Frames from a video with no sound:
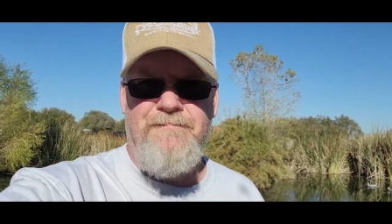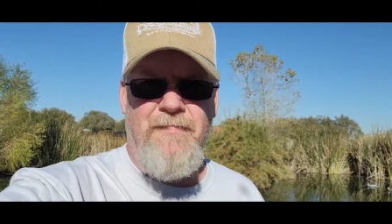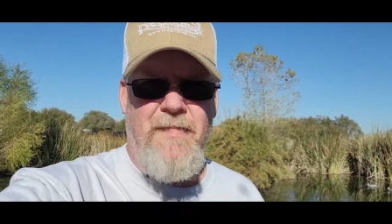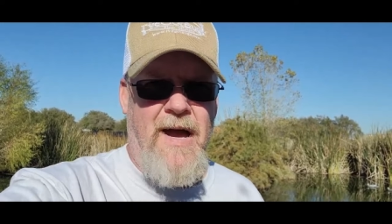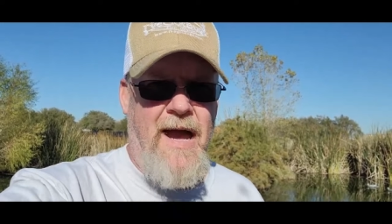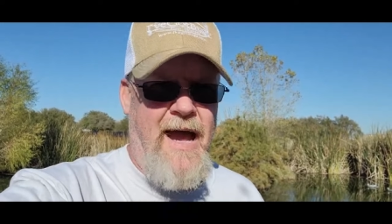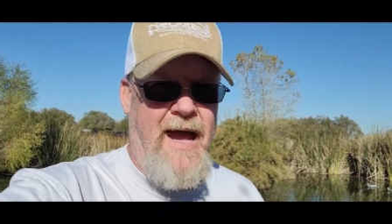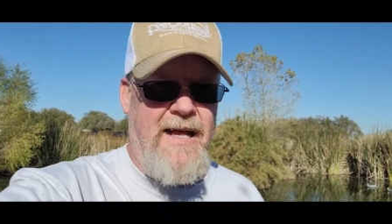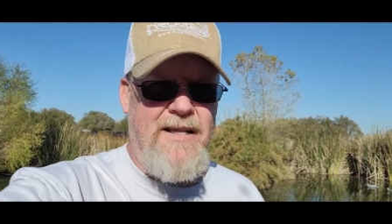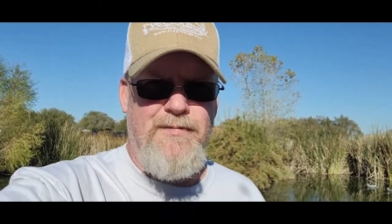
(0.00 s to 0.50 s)

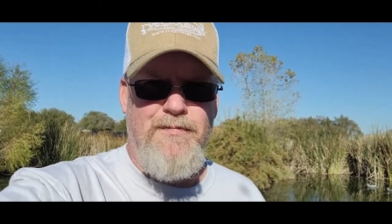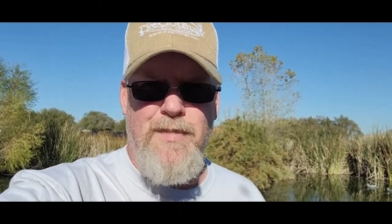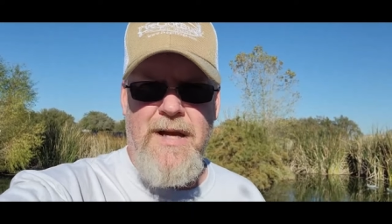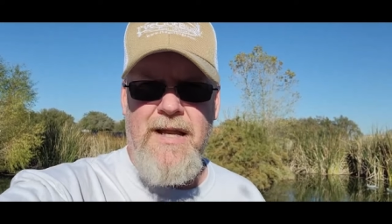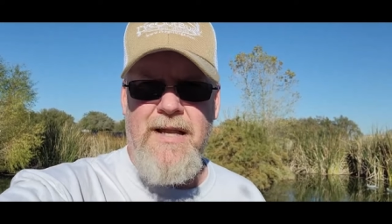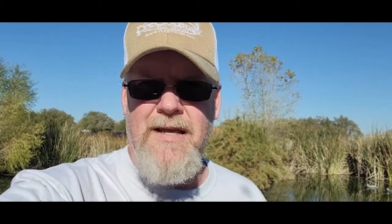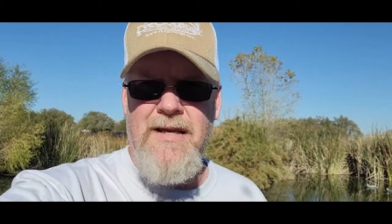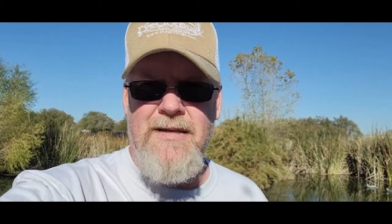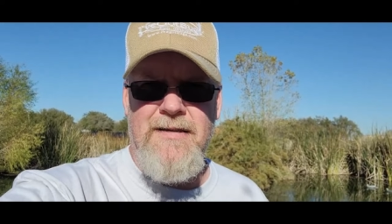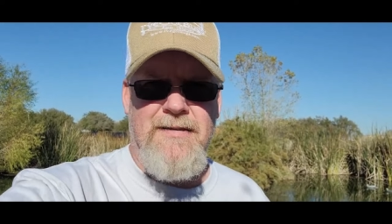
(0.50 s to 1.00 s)
hats,
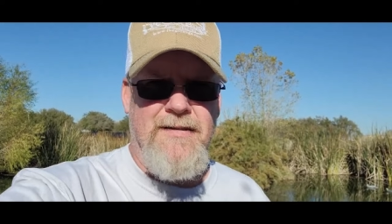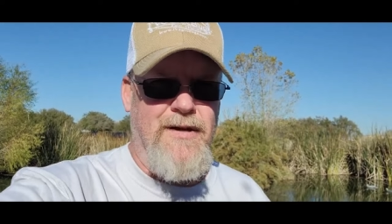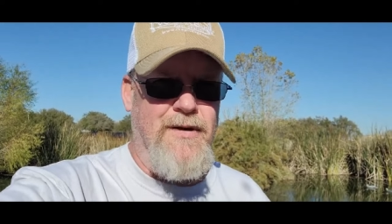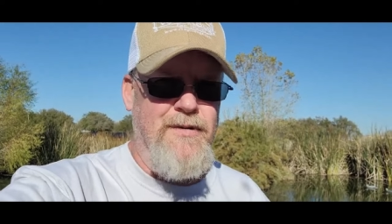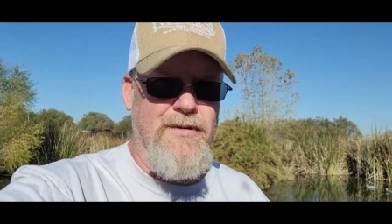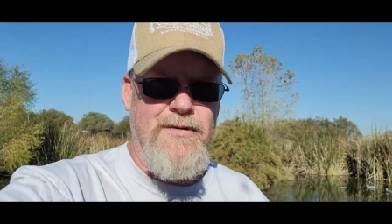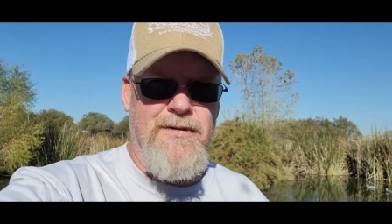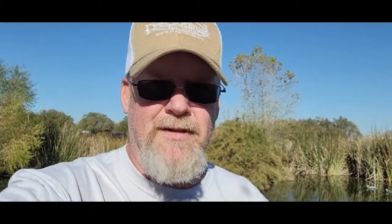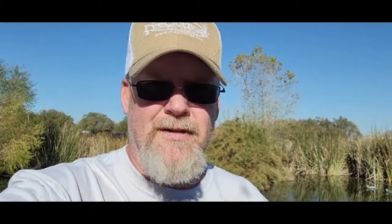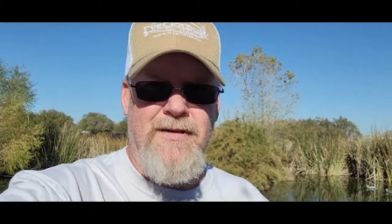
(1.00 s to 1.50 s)
beanies,
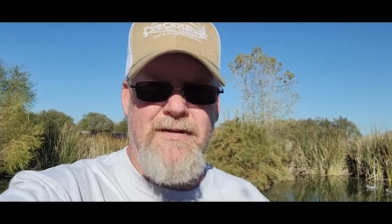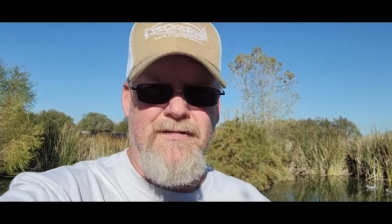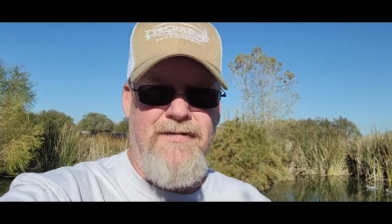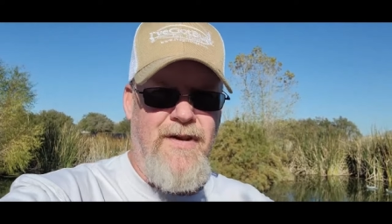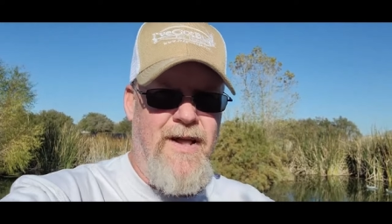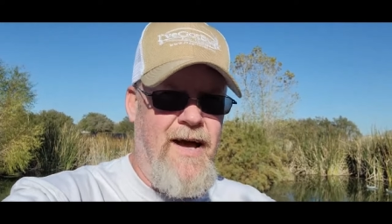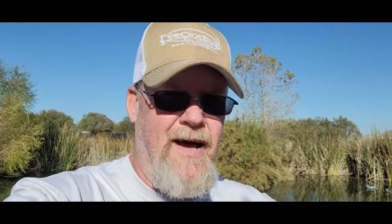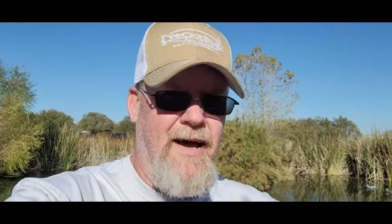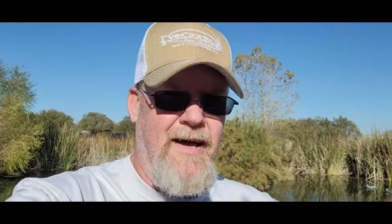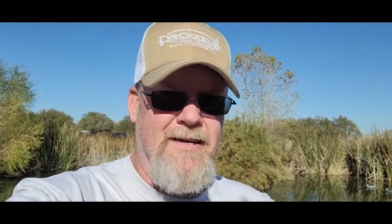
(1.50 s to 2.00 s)
koozies,
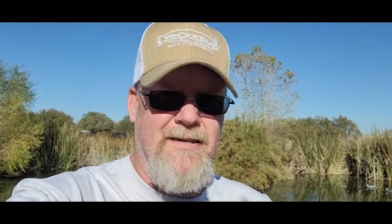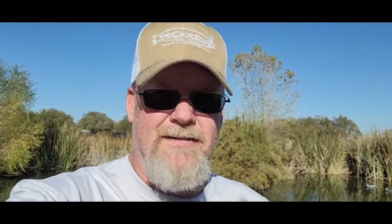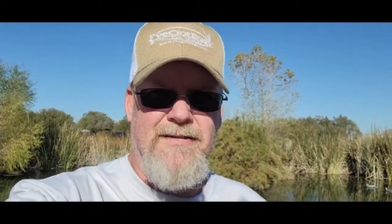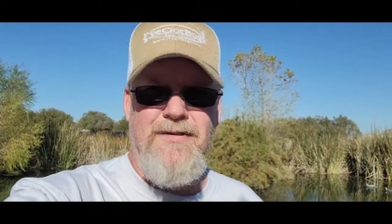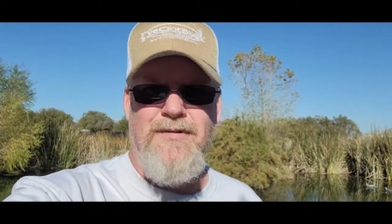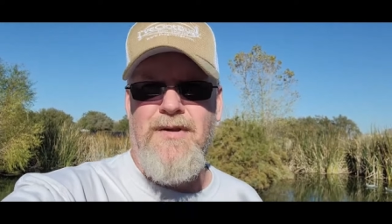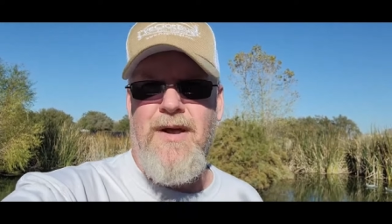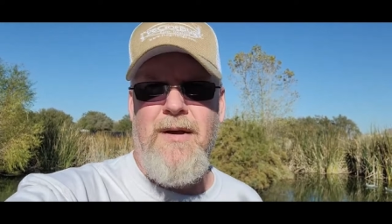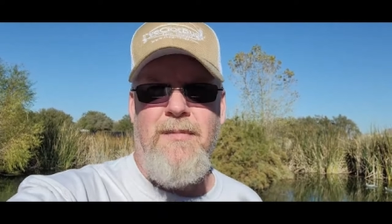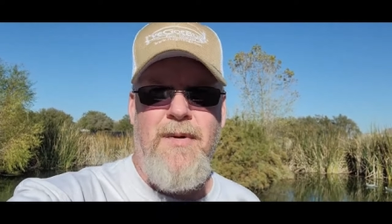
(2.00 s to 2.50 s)
flies,
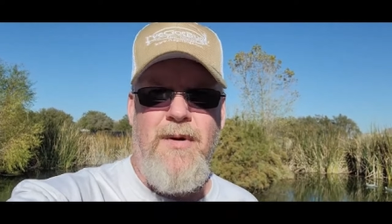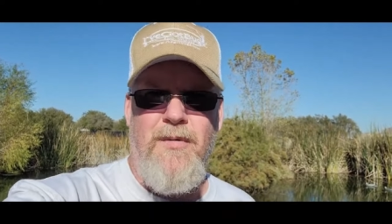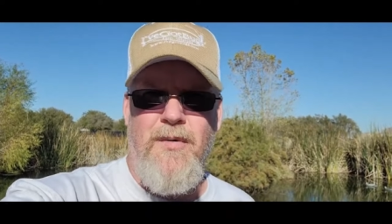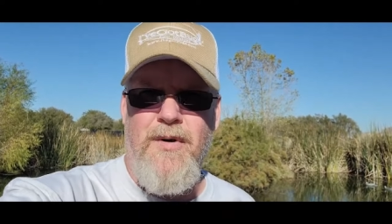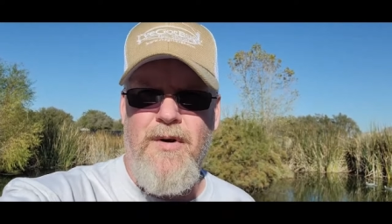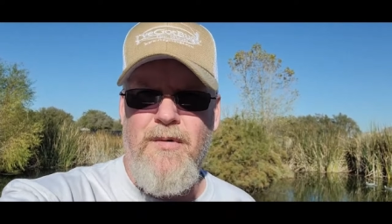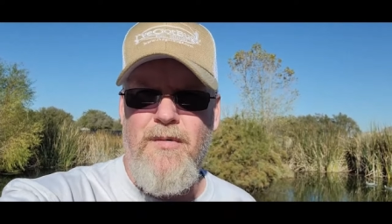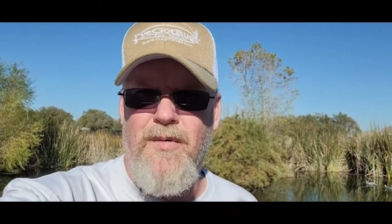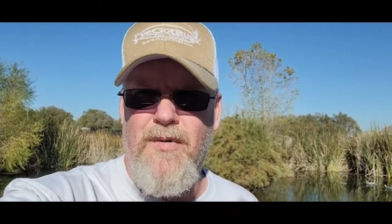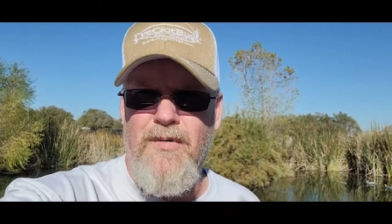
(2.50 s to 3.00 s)
you name it.
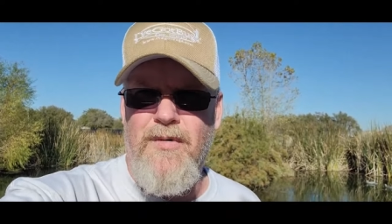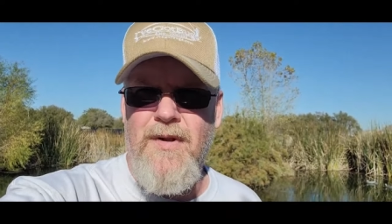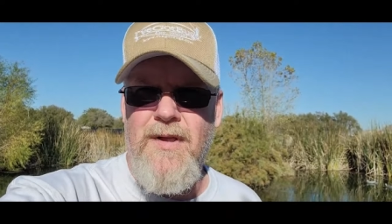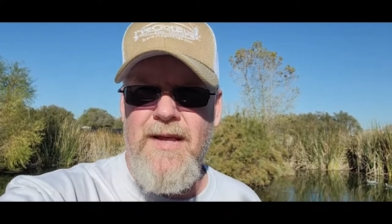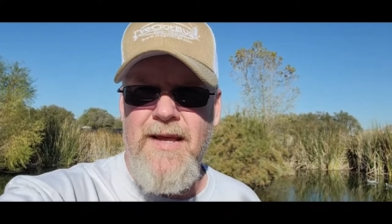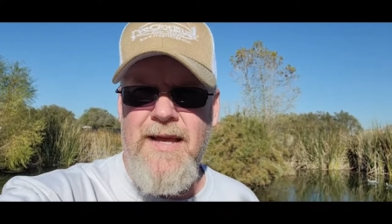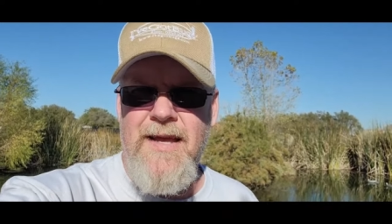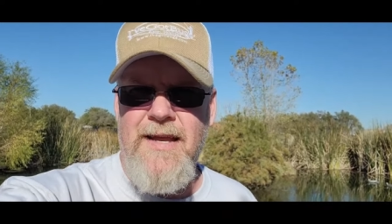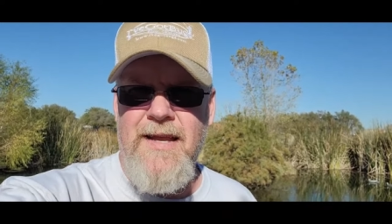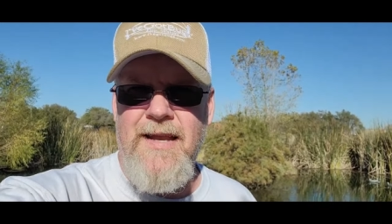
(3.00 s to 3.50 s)
We're, we're
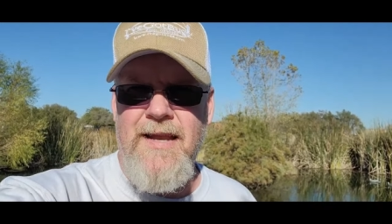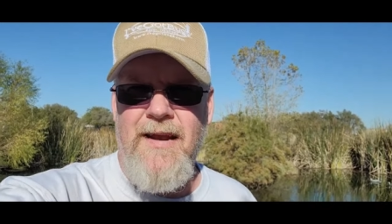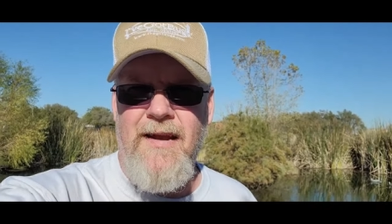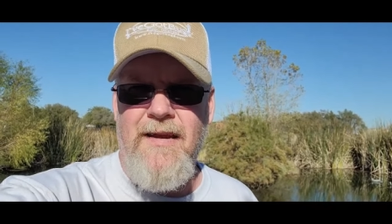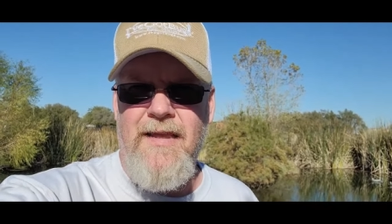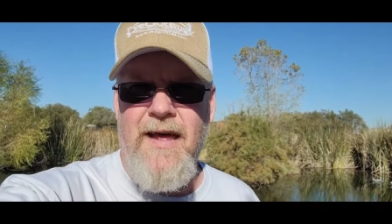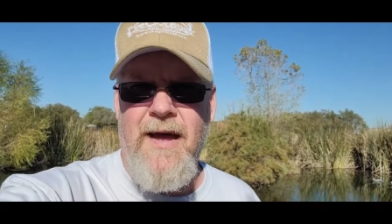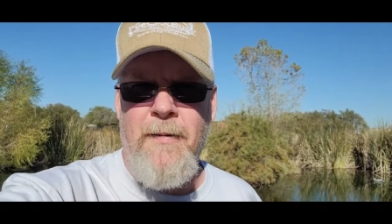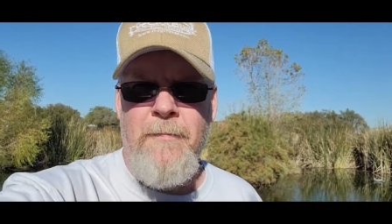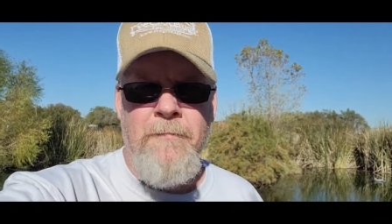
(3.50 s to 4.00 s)
really getting in
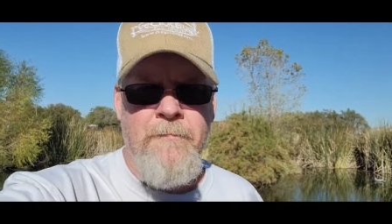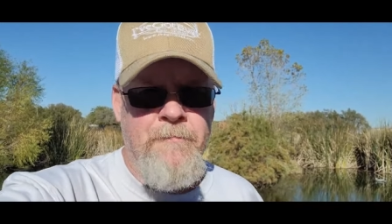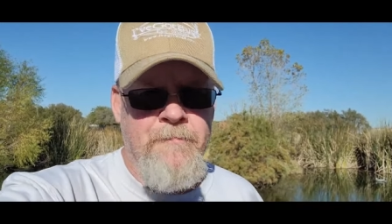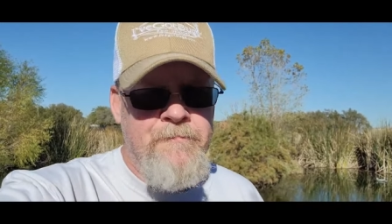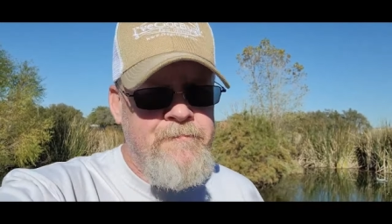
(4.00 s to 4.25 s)
on that.